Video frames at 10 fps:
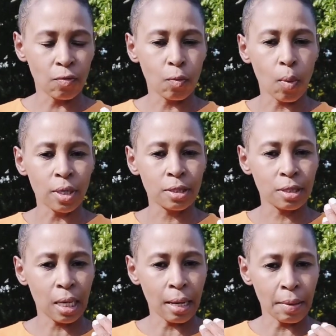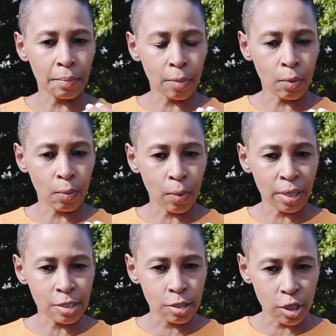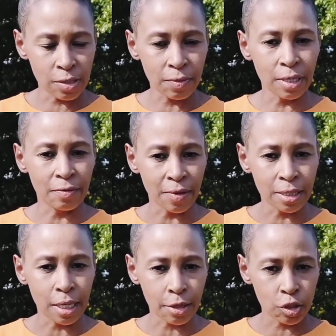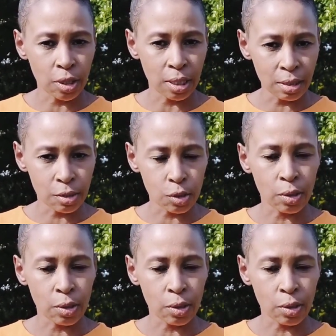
of what a stressful event actually is,